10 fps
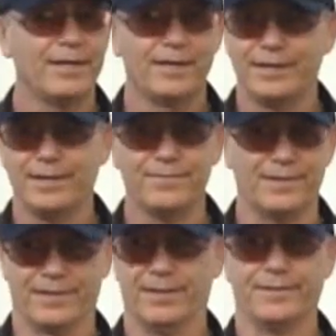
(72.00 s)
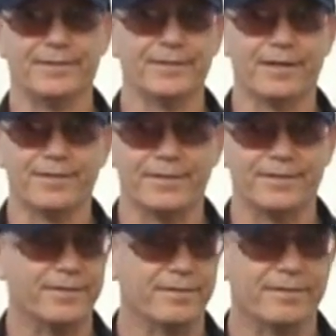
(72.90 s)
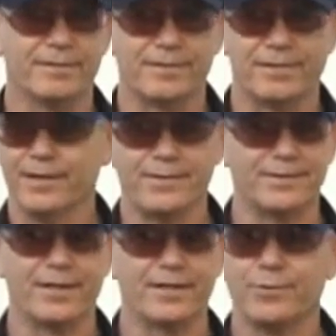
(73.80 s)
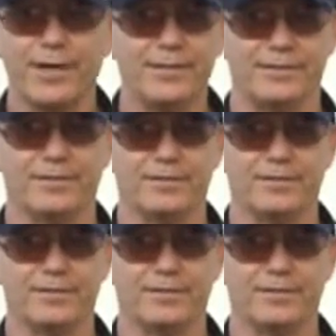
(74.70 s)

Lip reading: Even Larry's in on this, and Larry's not crazy.